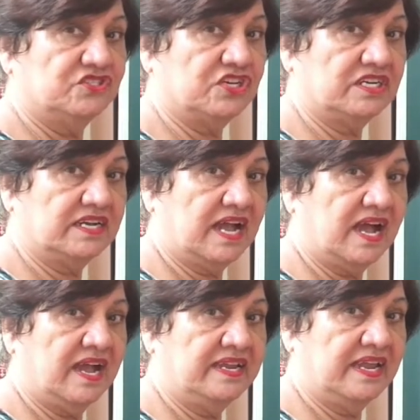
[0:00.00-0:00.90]

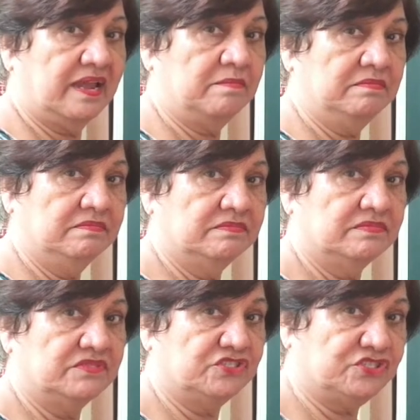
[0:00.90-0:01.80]
J-I-M.
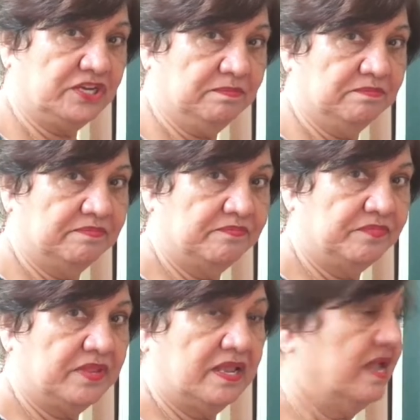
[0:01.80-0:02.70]
Jim.
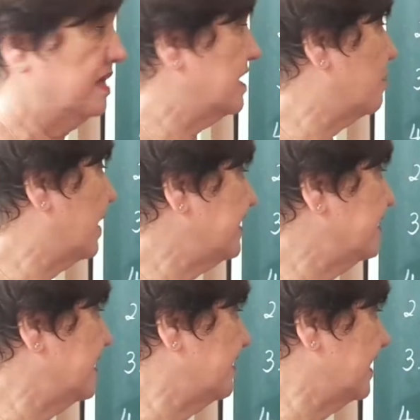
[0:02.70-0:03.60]
Now why
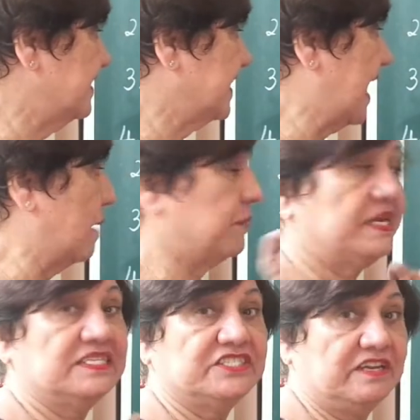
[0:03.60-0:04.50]
did I write
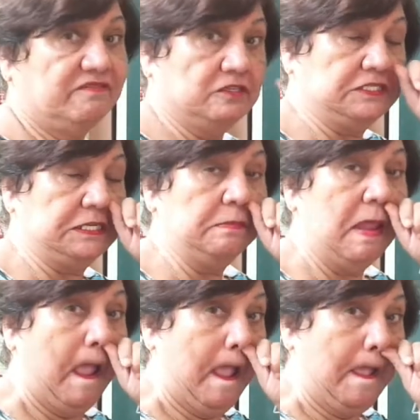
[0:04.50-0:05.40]
capital J for Jim?
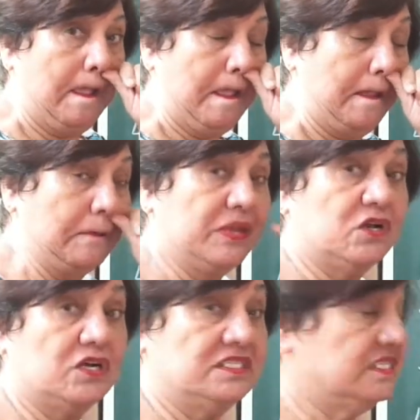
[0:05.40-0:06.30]

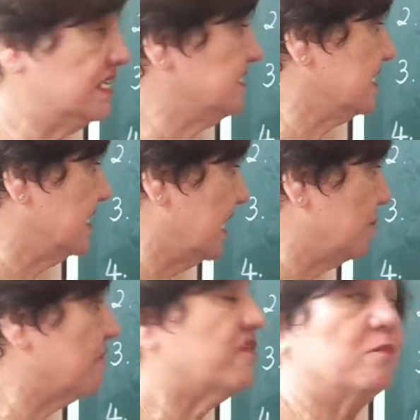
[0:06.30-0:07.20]
Because it's a
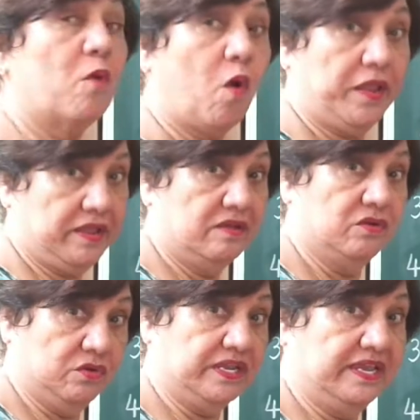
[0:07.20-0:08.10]
name of a boy.
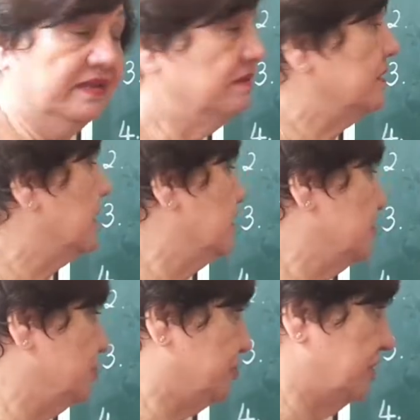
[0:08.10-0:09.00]
Okay?
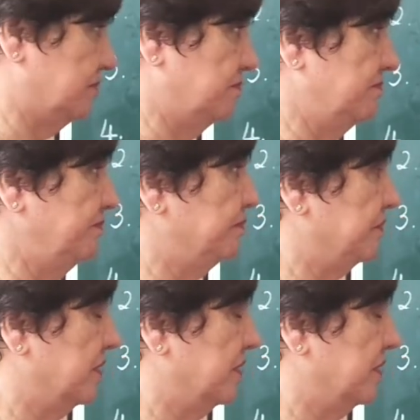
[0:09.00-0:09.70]
Jim.